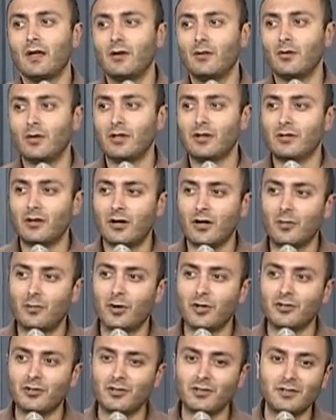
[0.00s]
We could talk
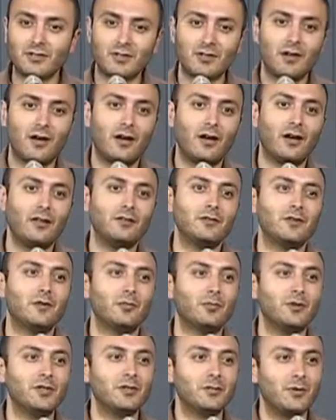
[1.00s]
about trusting God, you could
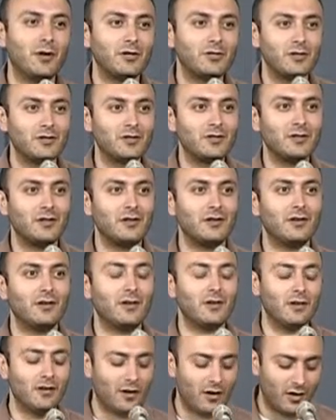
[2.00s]
preach about trusting
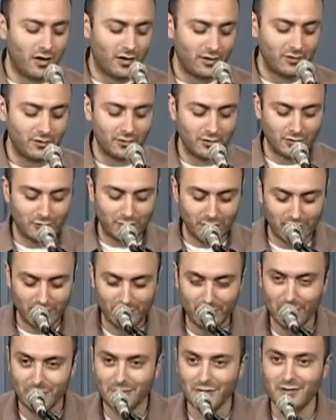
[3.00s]
God, you could read
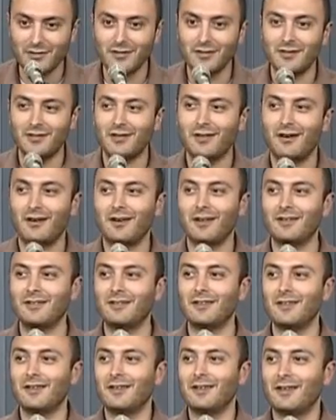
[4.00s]
about trusting God,
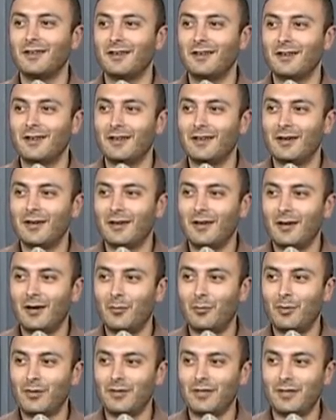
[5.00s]

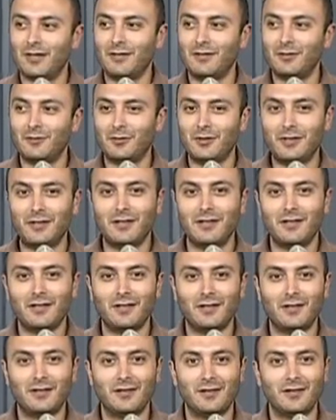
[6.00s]
but then really
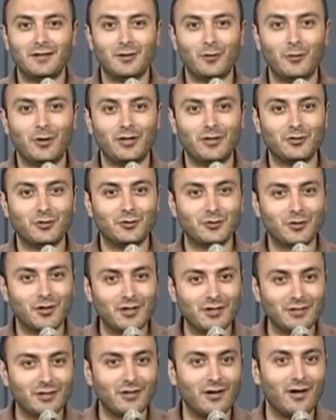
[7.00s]
the way to
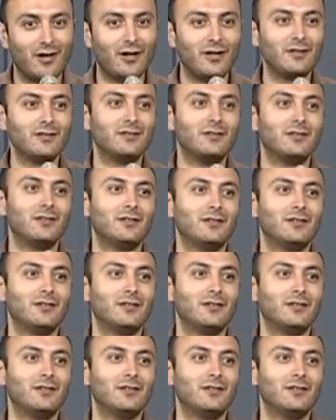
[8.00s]
trust God